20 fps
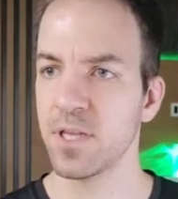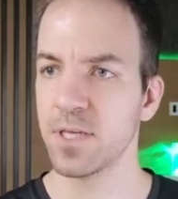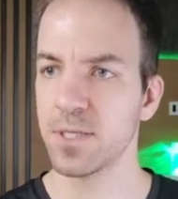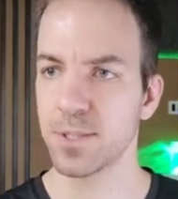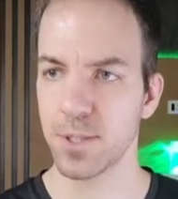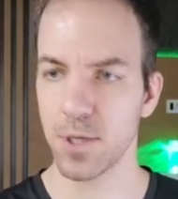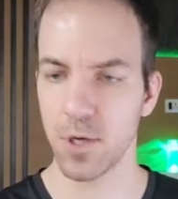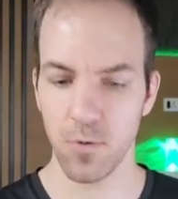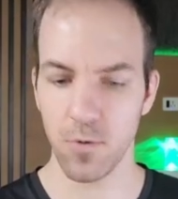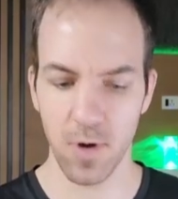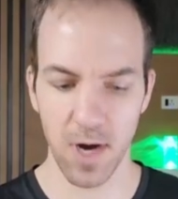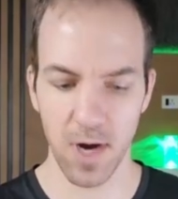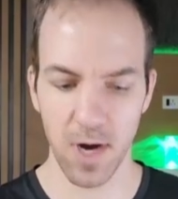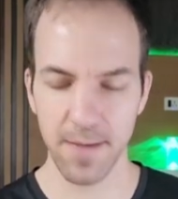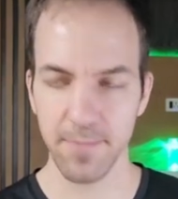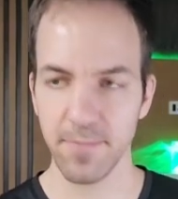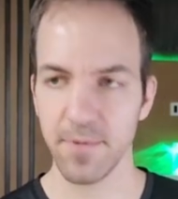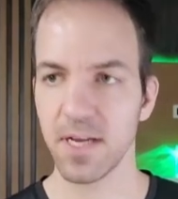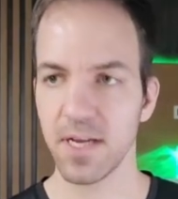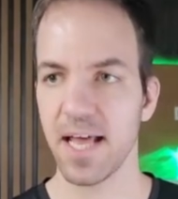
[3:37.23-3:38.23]
So
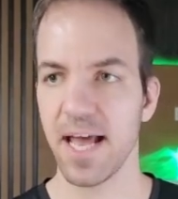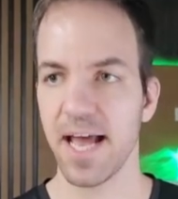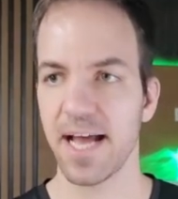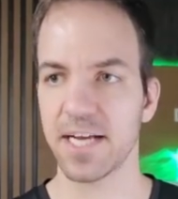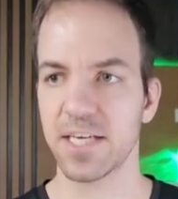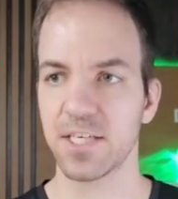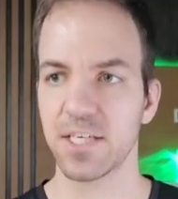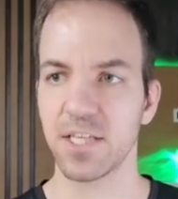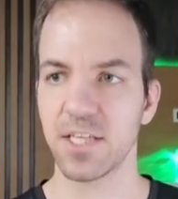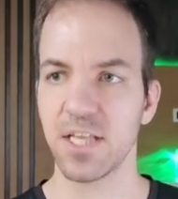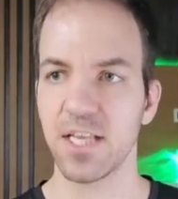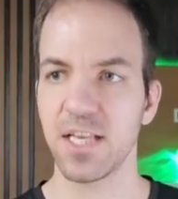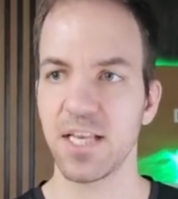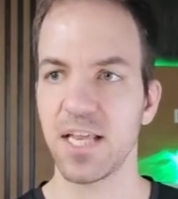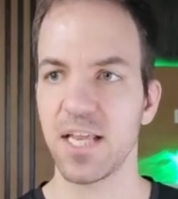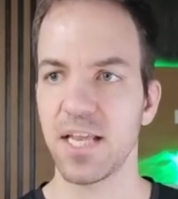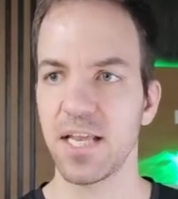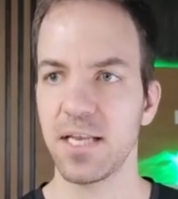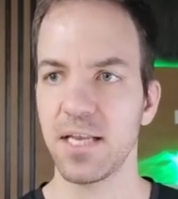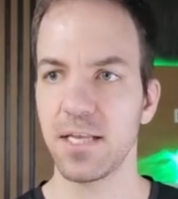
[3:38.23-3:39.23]
I'm going to actually
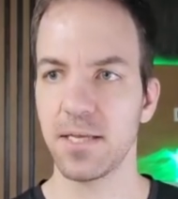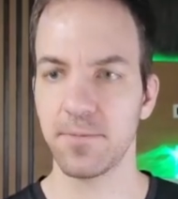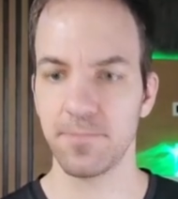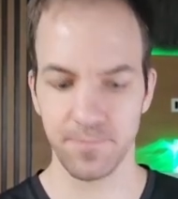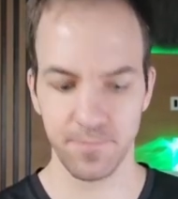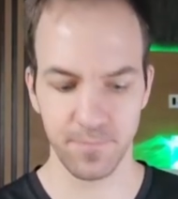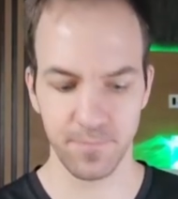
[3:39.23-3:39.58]
need